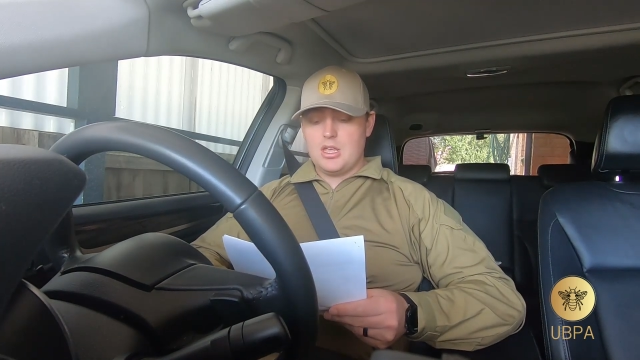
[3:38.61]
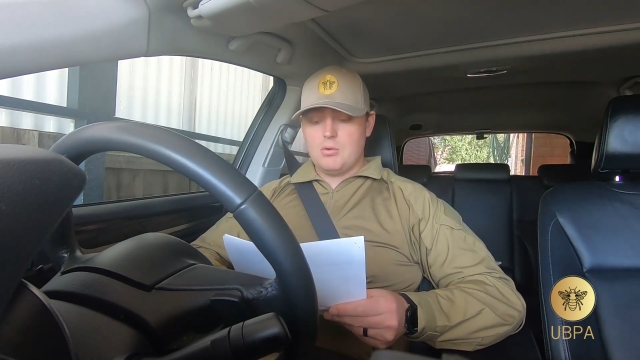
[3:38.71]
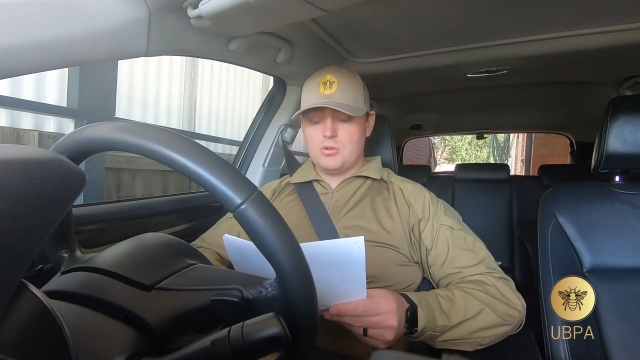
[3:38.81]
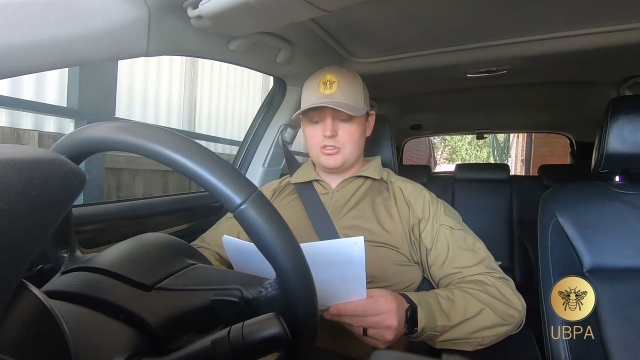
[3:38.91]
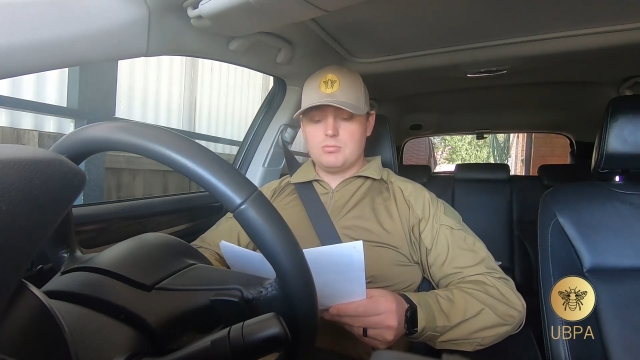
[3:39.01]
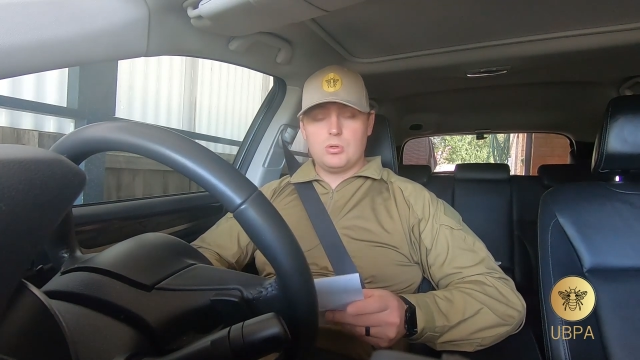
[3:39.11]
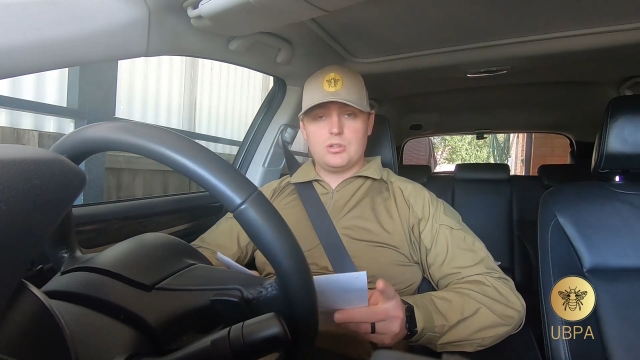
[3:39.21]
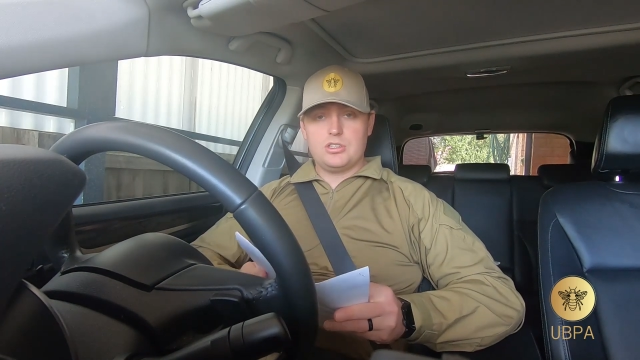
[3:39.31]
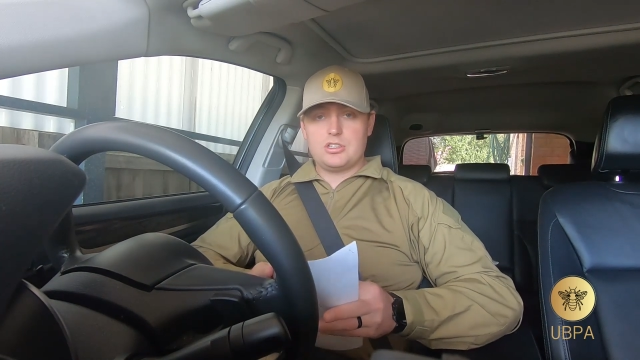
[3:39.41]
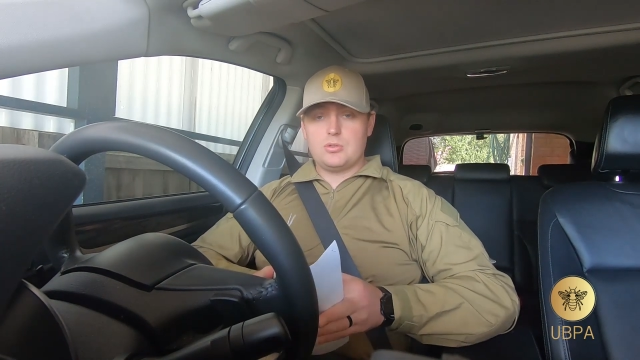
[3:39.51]
Now, what's
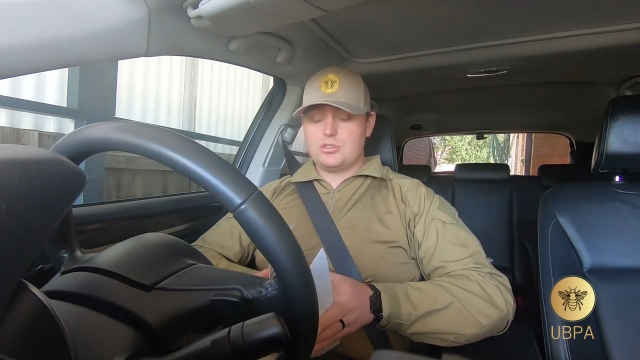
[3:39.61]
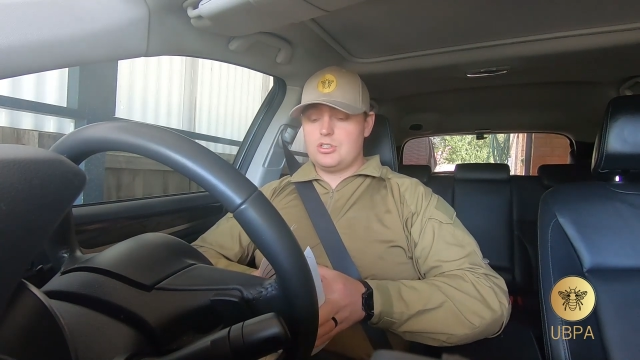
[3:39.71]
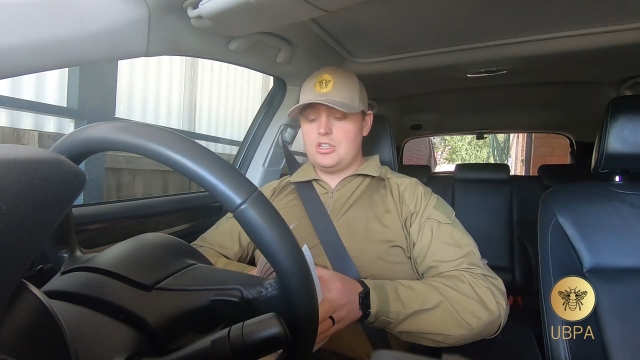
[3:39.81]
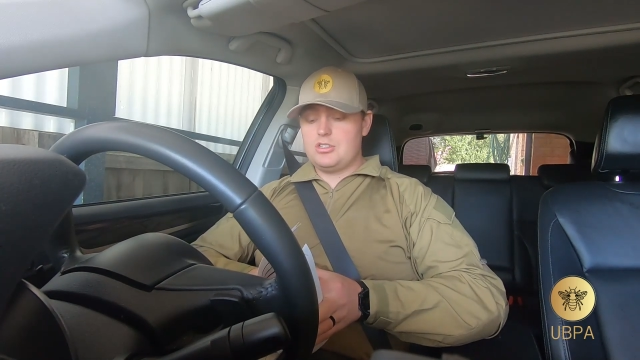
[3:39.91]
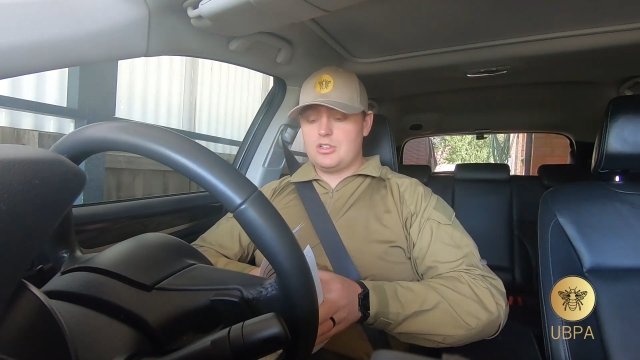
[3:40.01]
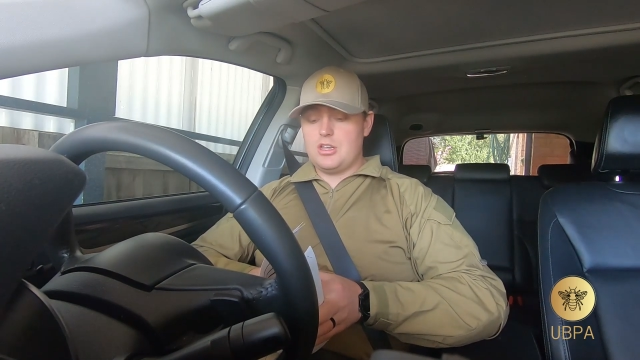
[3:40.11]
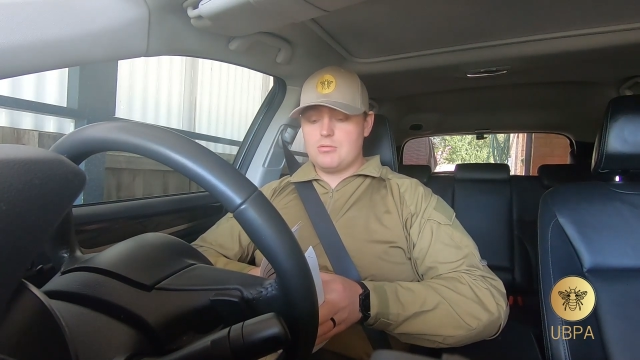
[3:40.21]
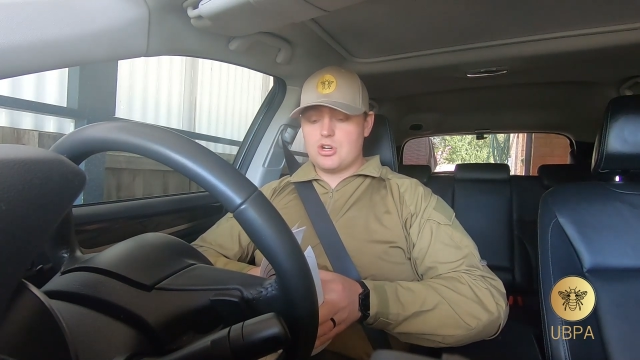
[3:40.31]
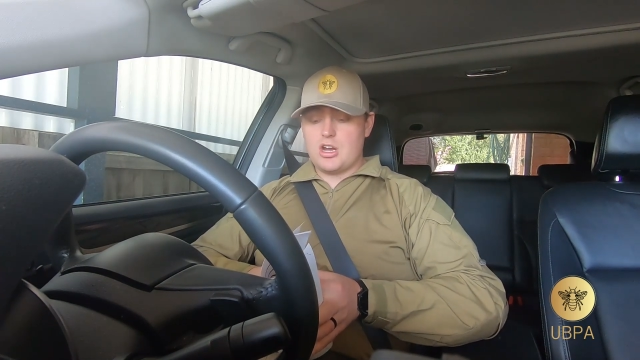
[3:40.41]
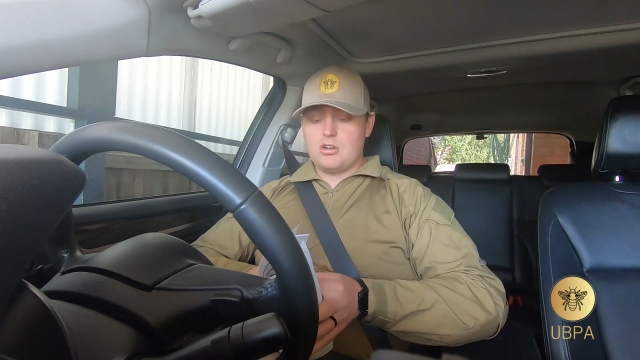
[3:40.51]
important is I also need to
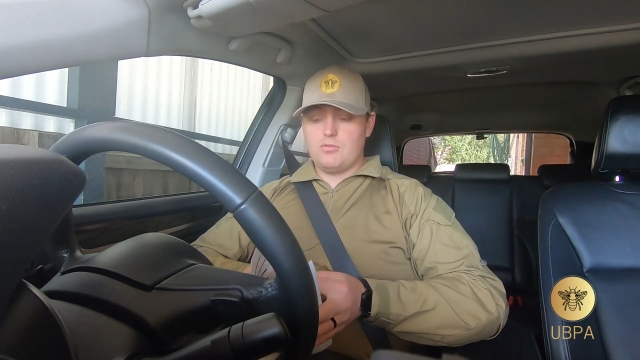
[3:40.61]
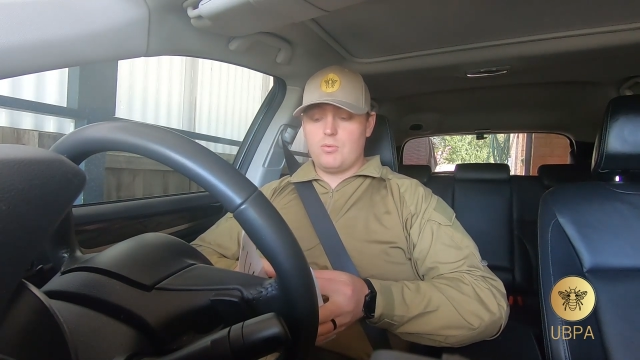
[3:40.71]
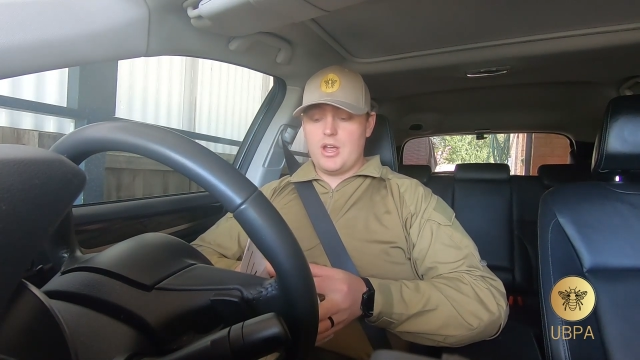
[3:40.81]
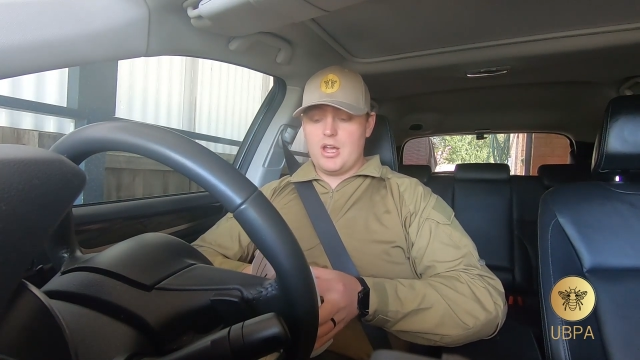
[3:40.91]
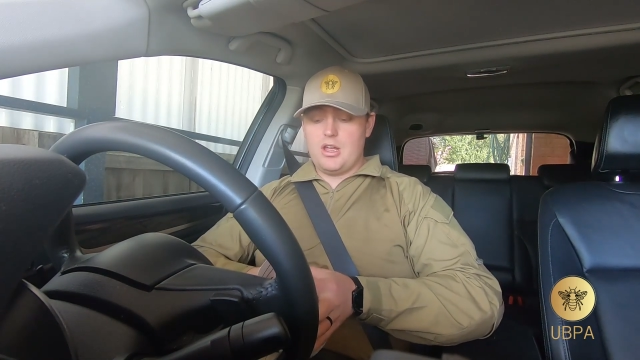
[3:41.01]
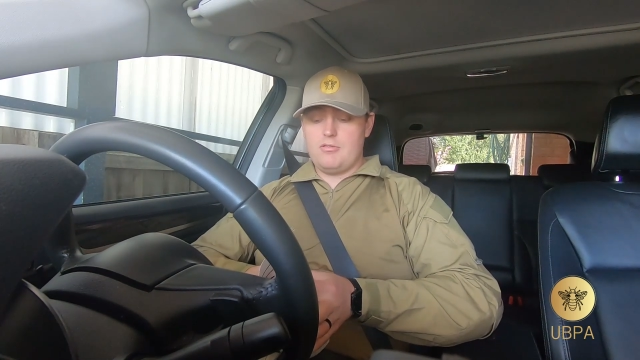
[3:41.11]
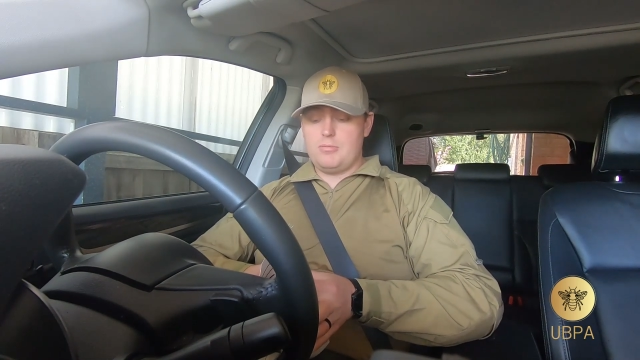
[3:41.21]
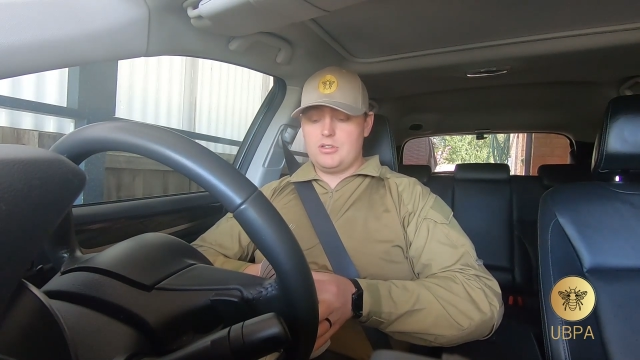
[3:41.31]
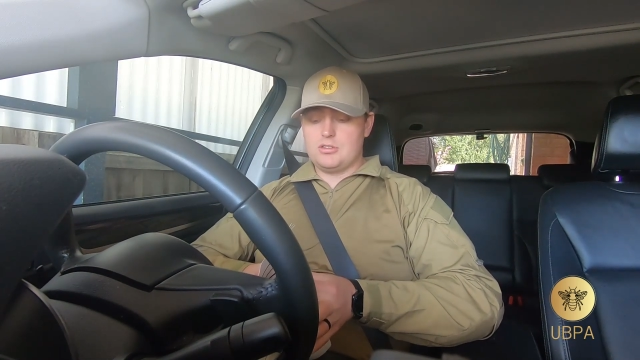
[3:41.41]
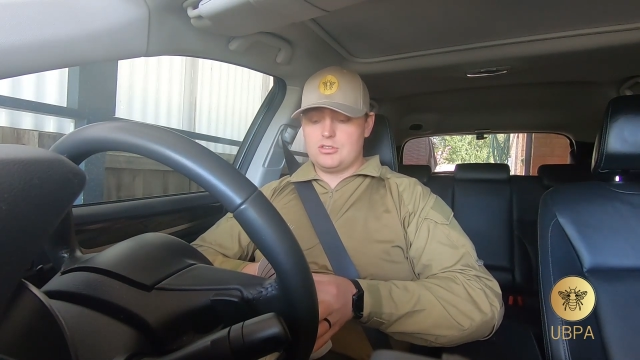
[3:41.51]
keep track of where
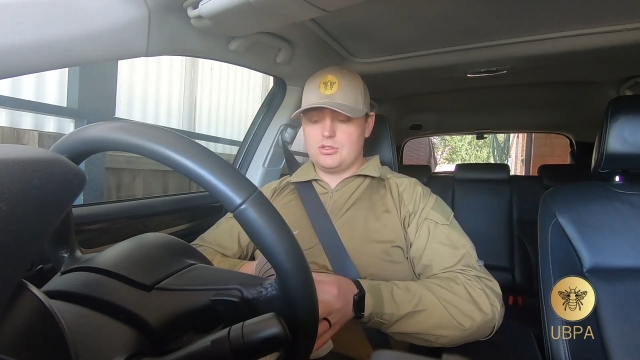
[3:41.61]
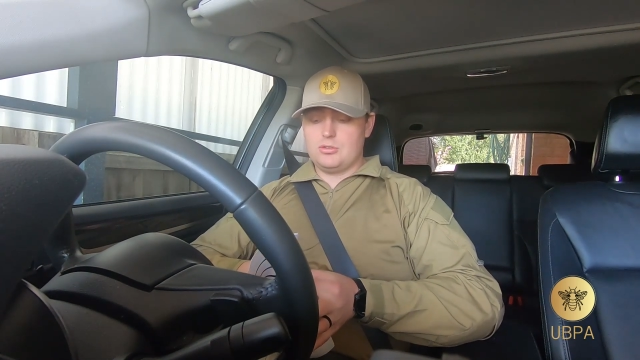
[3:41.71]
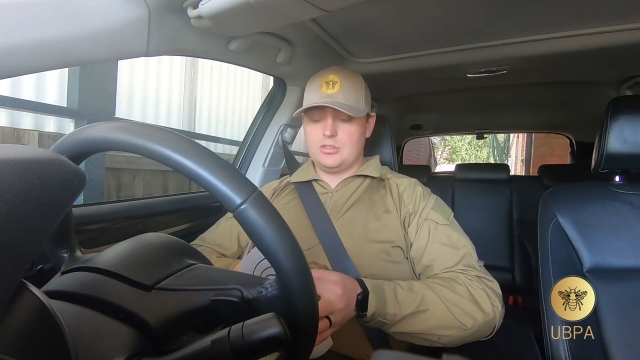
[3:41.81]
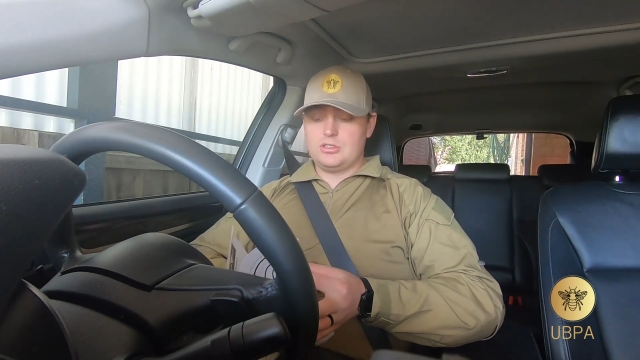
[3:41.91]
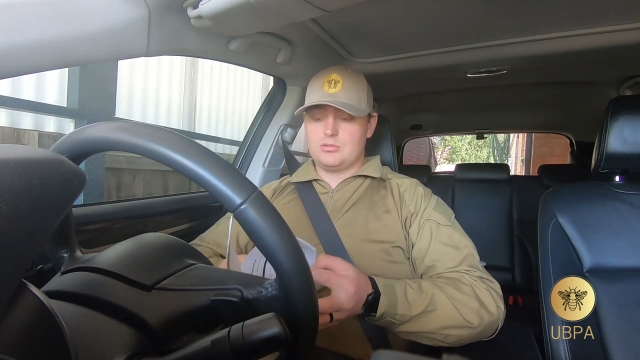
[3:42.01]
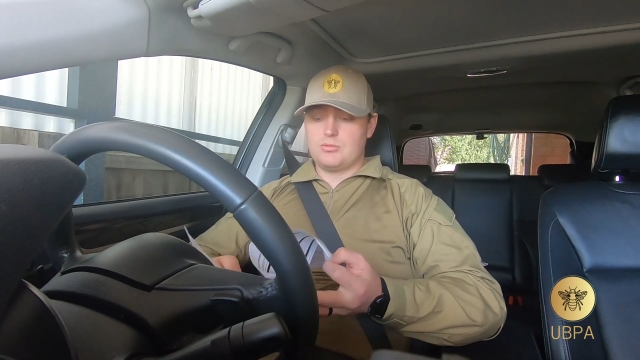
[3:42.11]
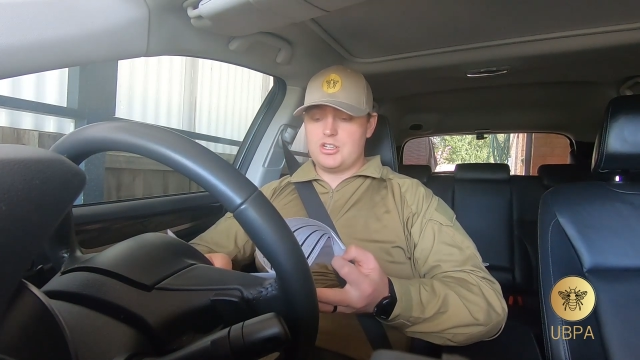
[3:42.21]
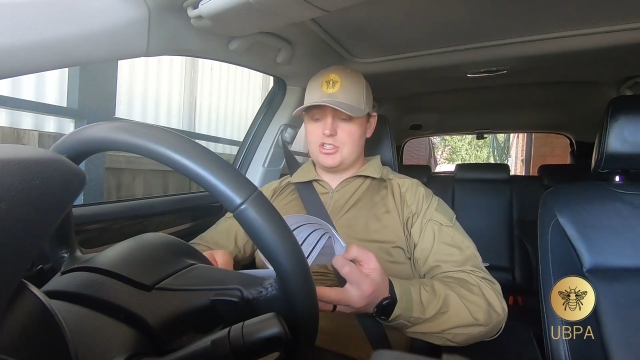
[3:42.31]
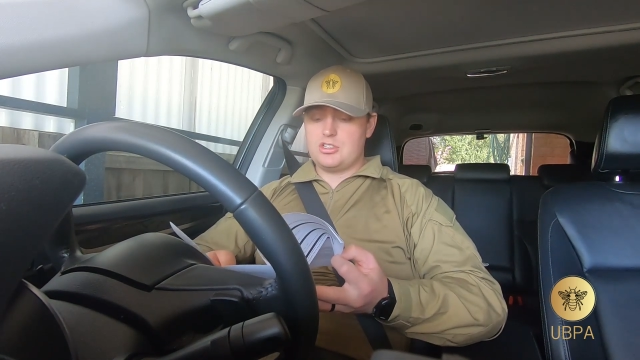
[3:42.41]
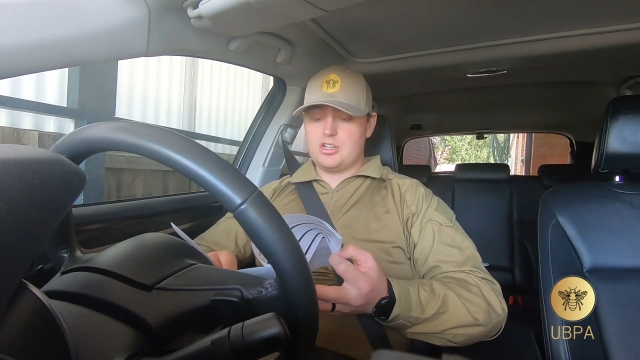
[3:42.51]
I've been. So a little
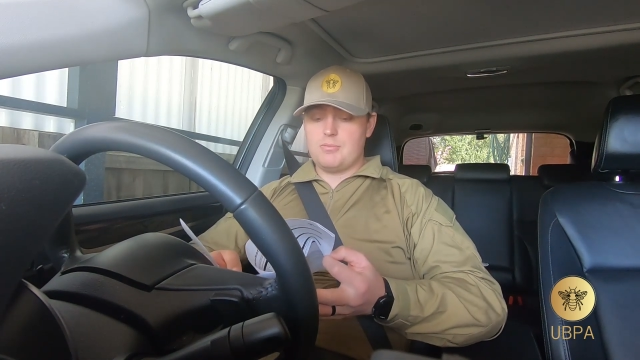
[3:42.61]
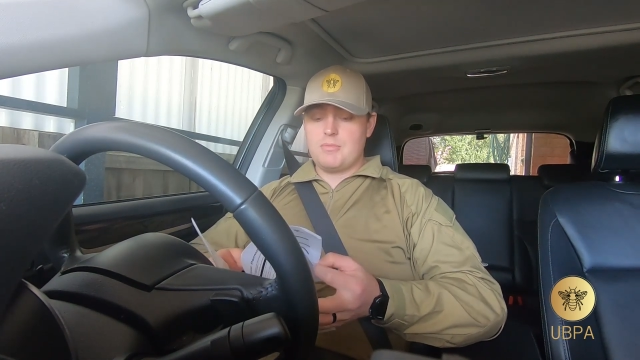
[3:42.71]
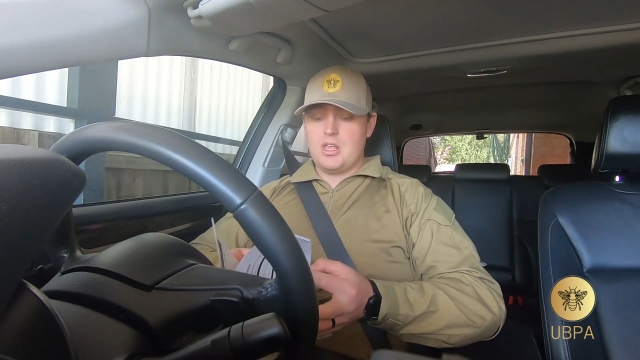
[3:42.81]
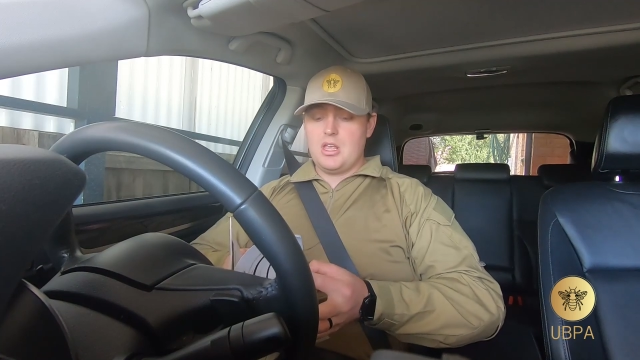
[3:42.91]
register